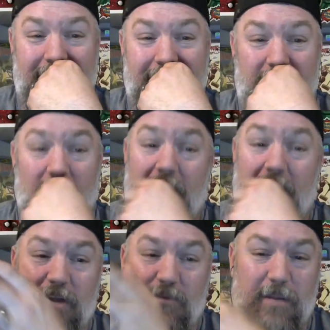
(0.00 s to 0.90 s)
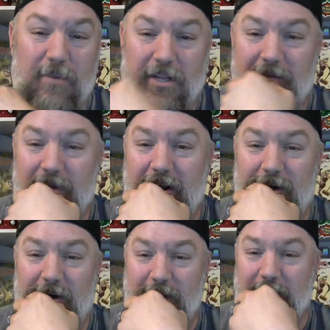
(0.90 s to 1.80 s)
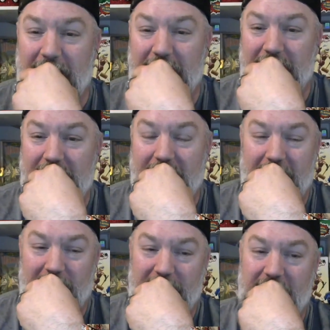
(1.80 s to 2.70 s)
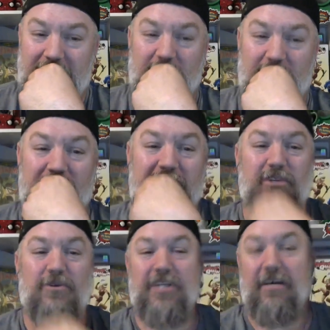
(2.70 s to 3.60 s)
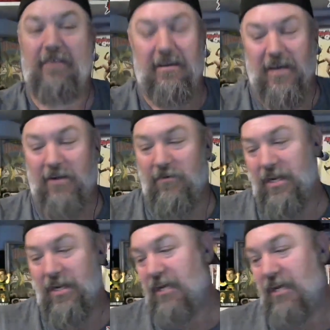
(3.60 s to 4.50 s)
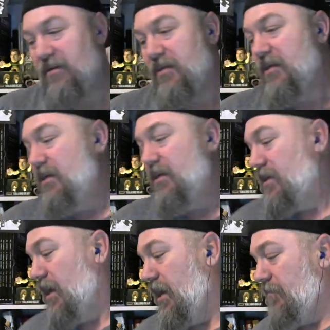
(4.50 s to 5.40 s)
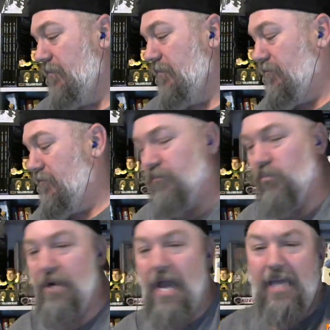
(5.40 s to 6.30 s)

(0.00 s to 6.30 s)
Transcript: No, I read Rebirth. I read all of Rebirth, but the New 52 stuff, I have not read any of it. We're not going to